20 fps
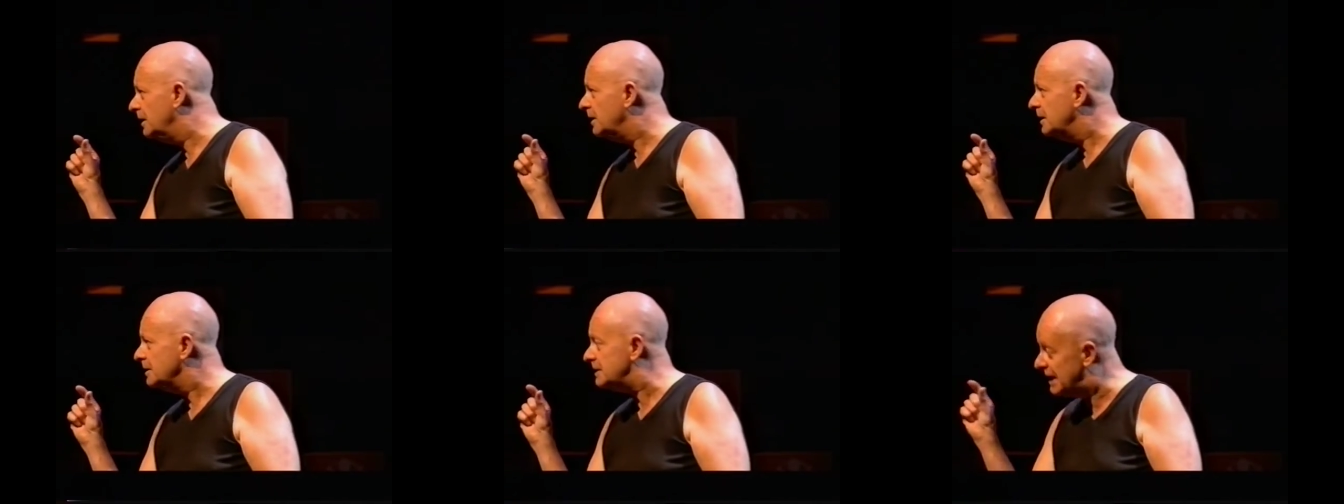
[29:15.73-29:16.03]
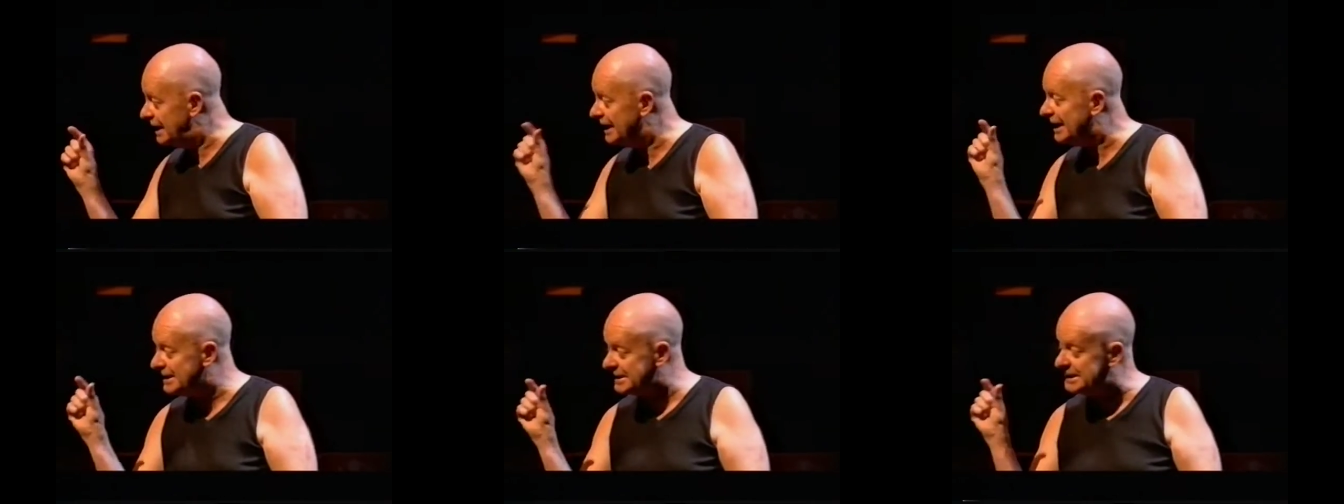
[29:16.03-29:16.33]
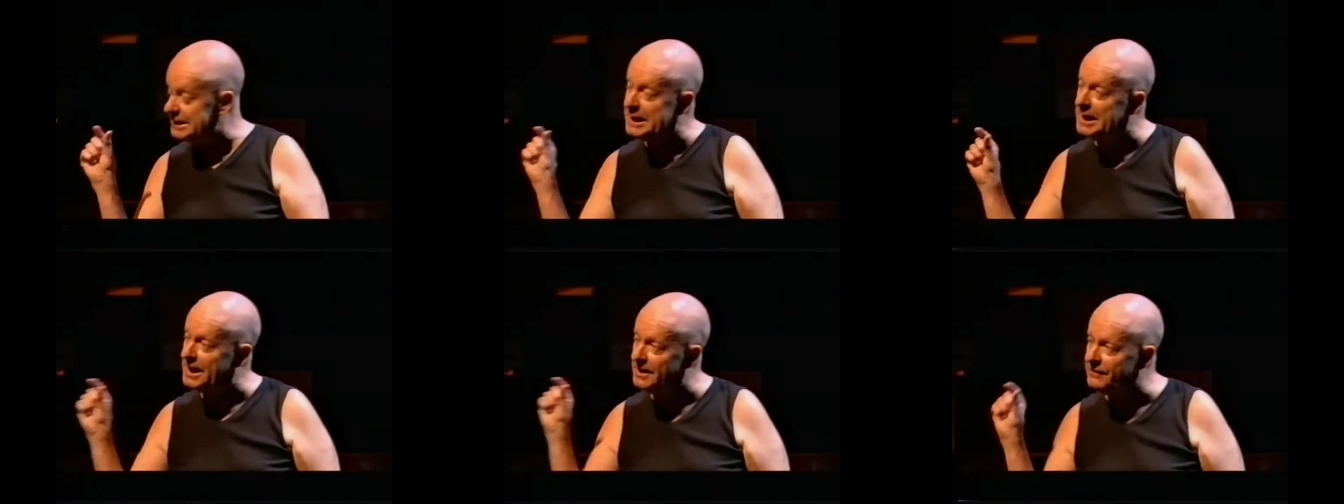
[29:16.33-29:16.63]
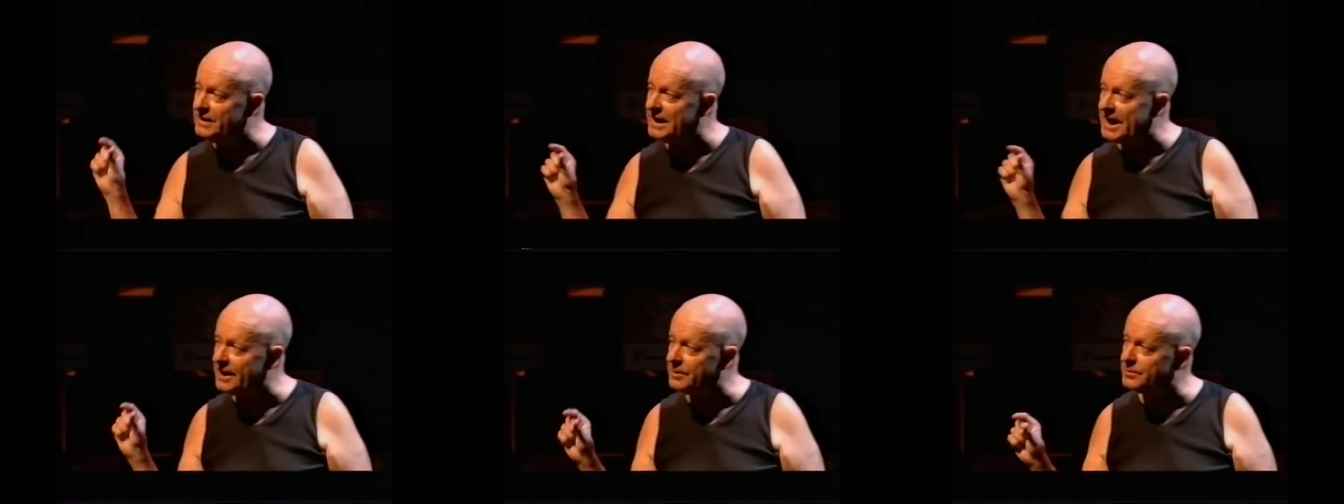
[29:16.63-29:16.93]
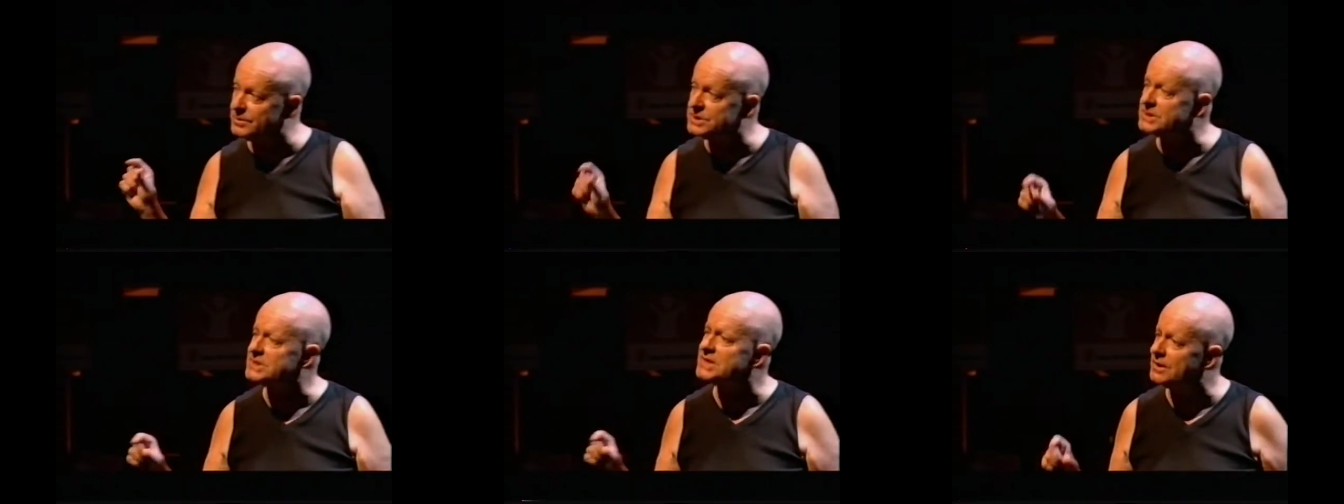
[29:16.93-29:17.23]
telling us in 11
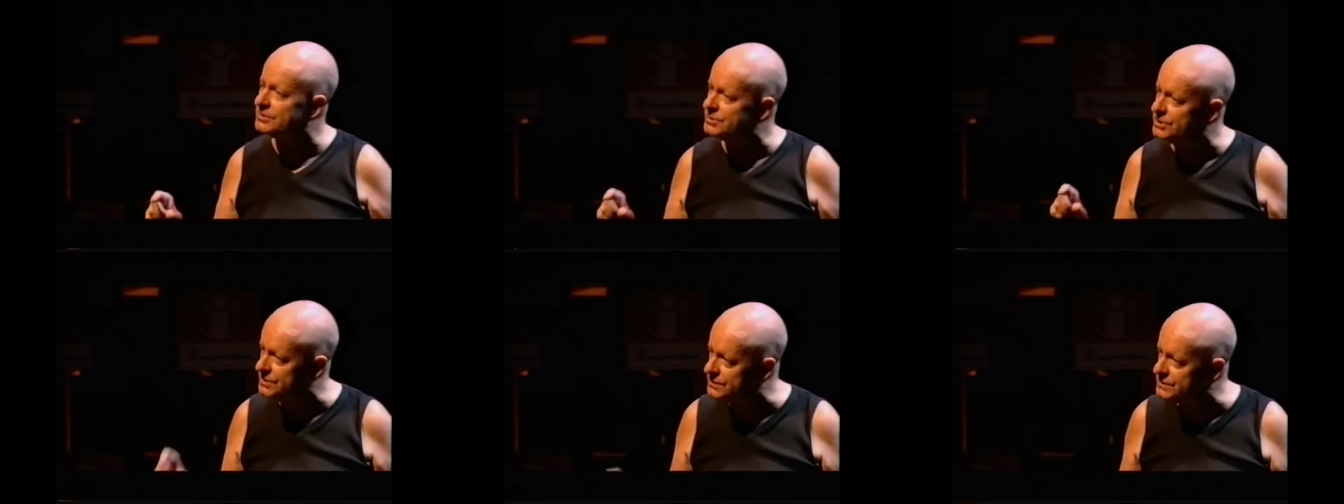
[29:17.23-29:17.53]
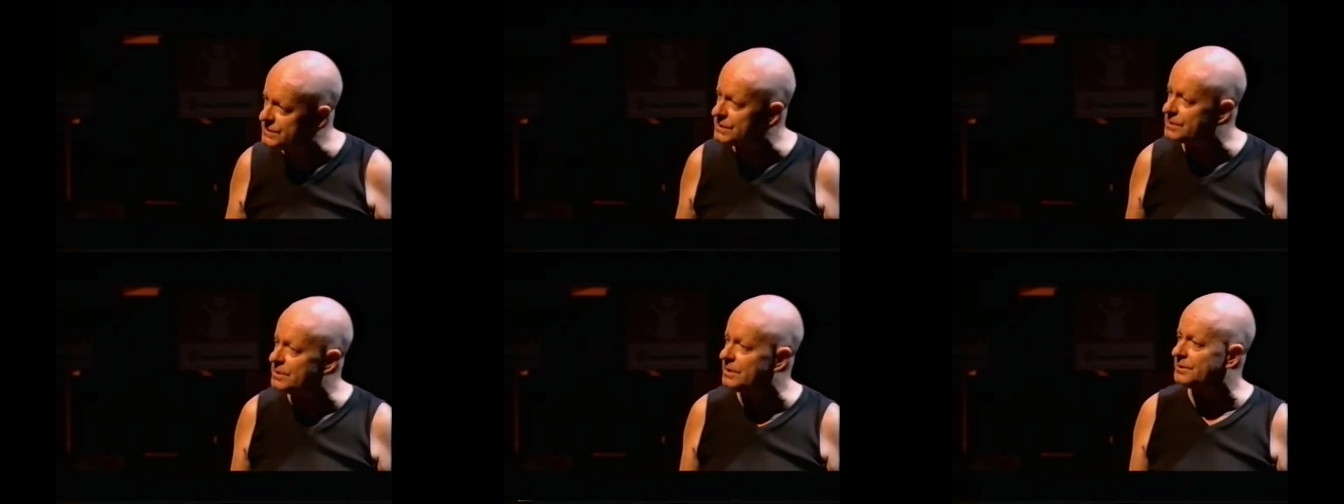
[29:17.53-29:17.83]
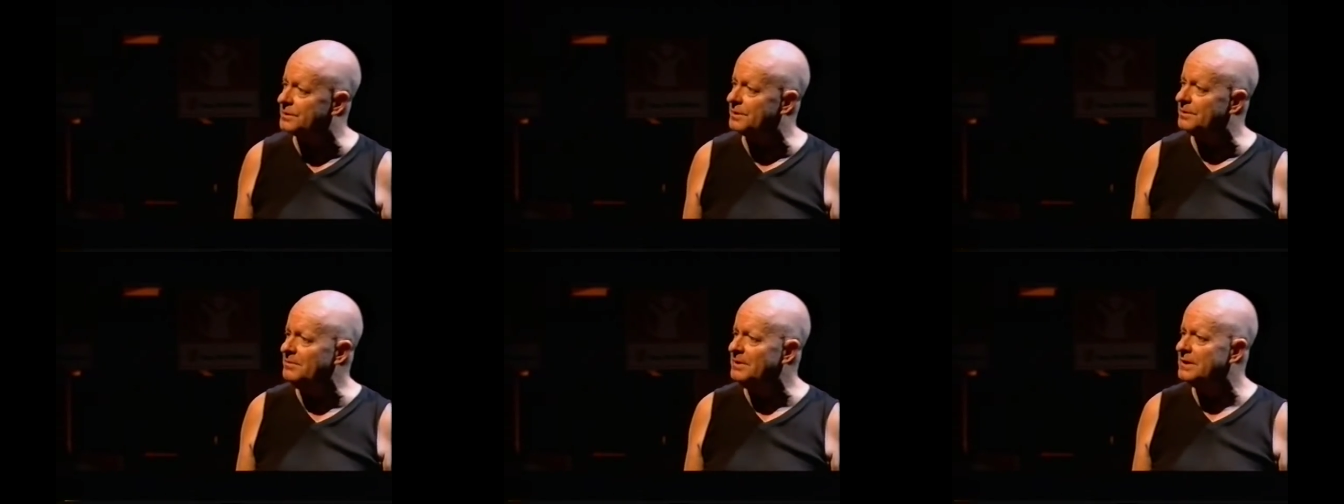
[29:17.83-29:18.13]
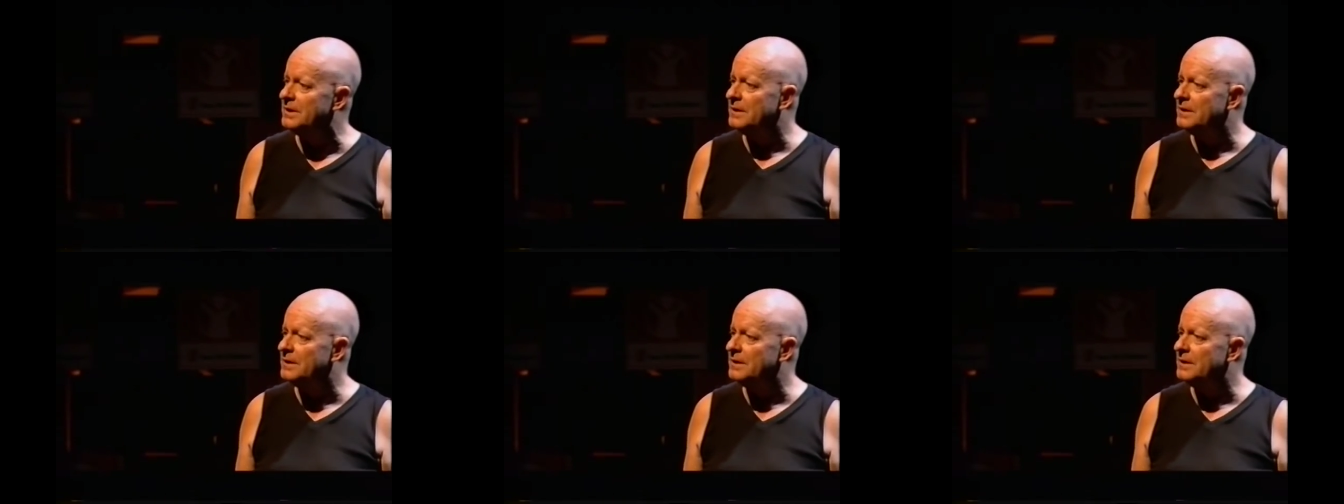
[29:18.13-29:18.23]
languages how to use the condom.